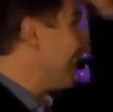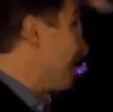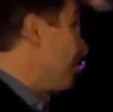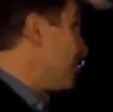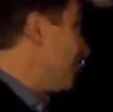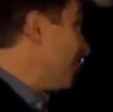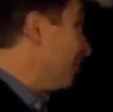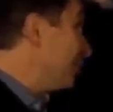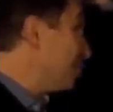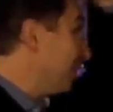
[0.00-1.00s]
So we call
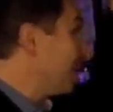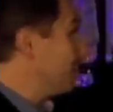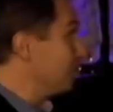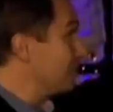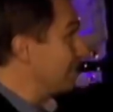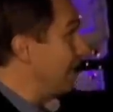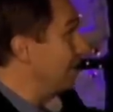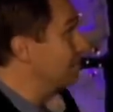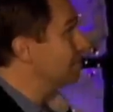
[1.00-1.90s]
these molecules stacks,